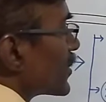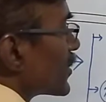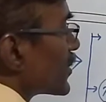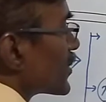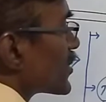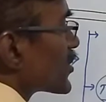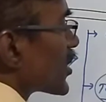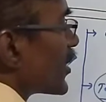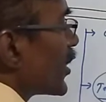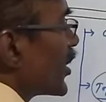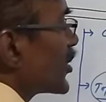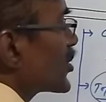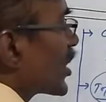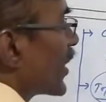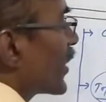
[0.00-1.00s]
is a
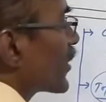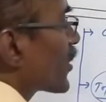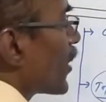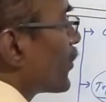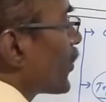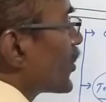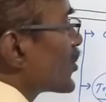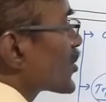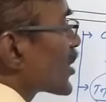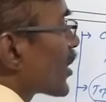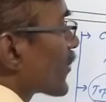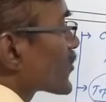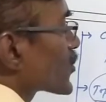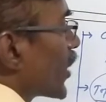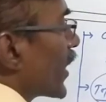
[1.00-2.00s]
nature and composition
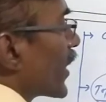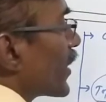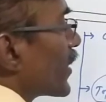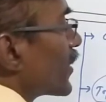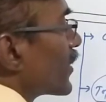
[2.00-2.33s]
of soil.